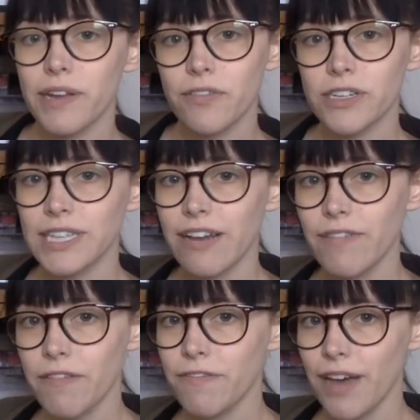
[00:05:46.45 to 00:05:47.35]
of course
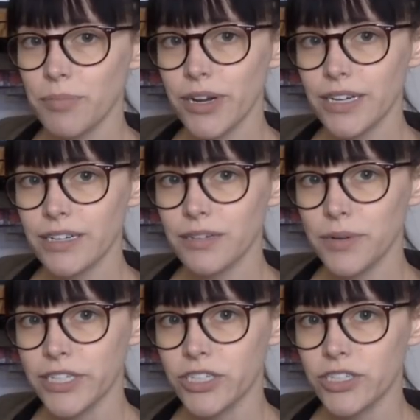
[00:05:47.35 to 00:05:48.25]
have fabric,
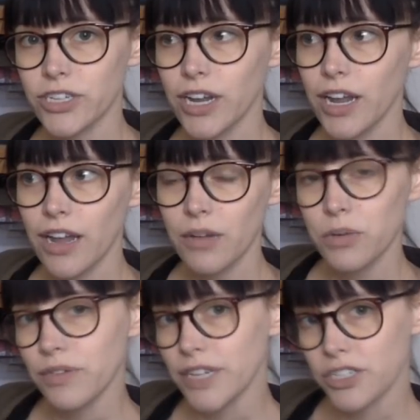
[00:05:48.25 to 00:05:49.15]
which
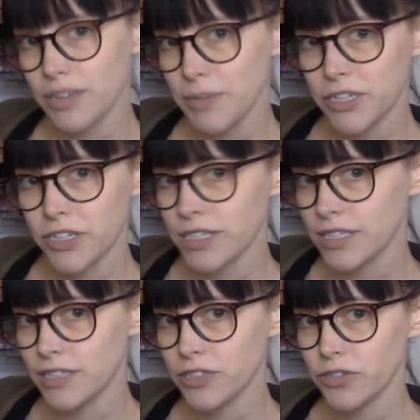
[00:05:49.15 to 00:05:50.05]
will eventually be turned
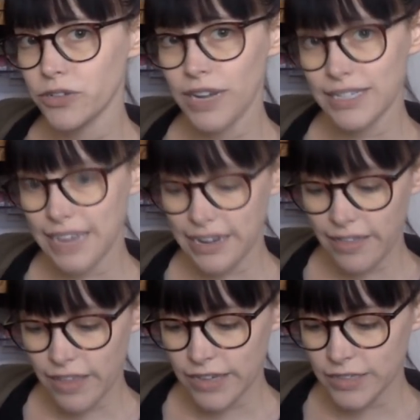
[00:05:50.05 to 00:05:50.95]
into exciting
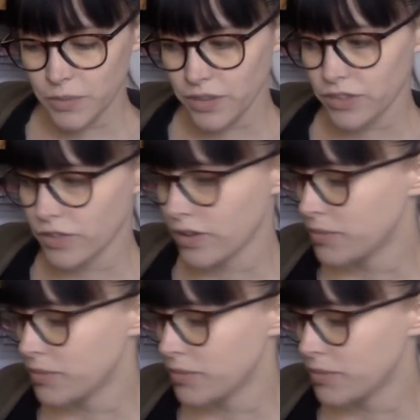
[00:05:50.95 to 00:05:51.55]
things with the sewing